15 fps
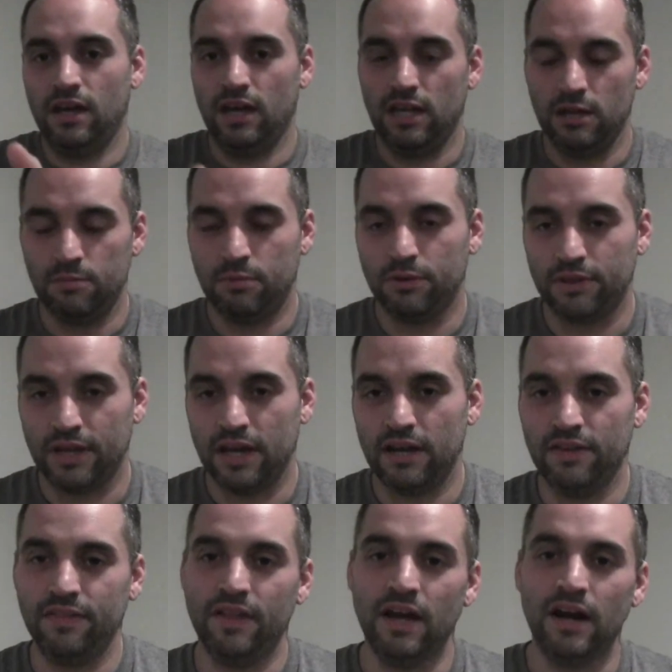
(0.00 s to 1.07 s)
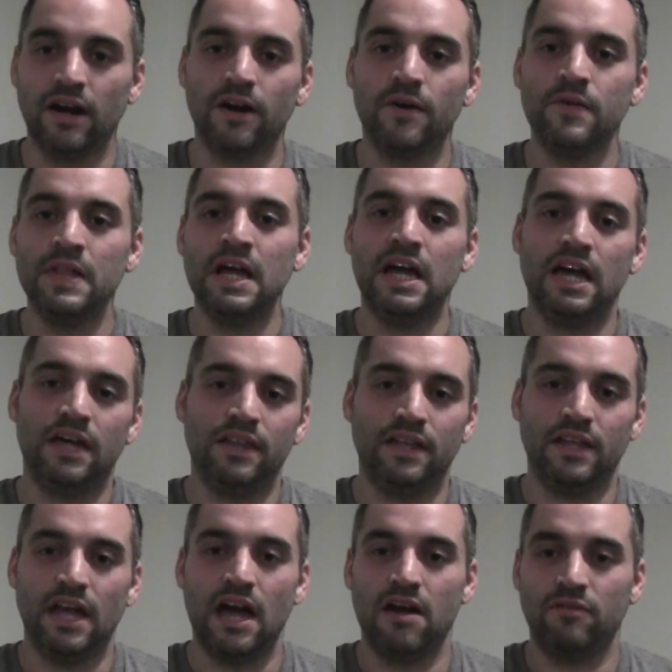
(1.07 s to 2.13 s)
and you put that in there, and
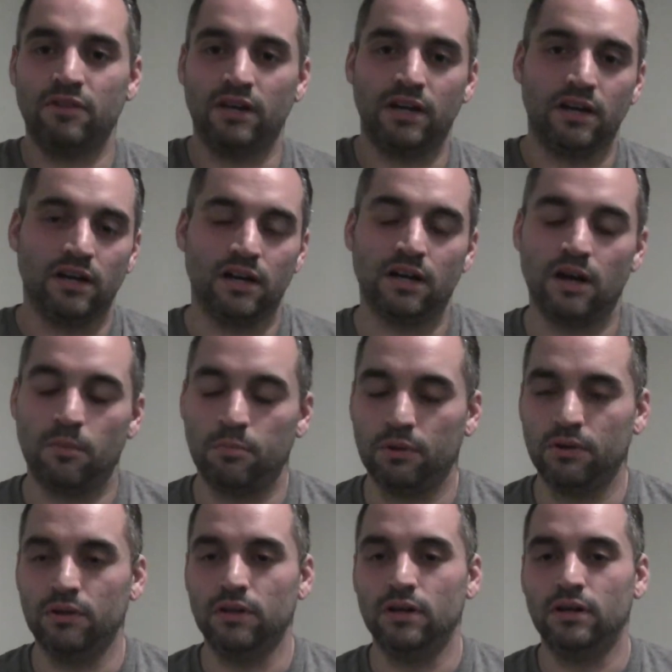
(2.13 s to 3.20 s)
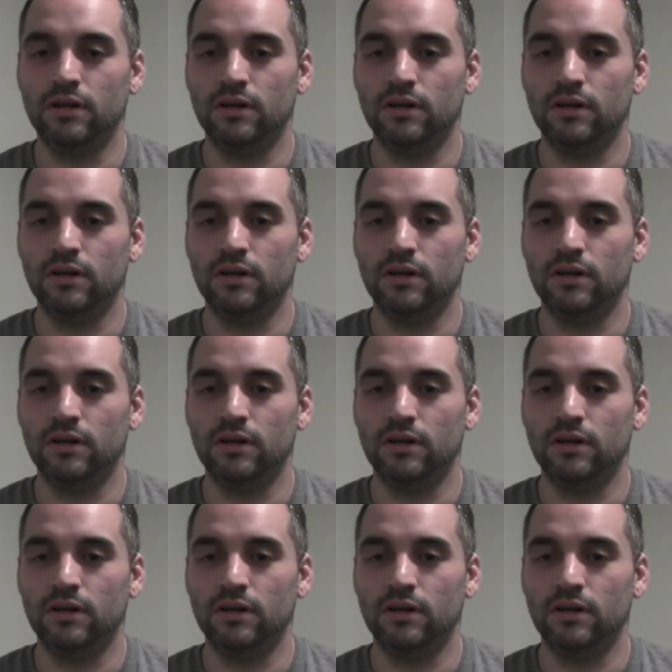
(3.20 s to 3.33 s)
then you have like a couple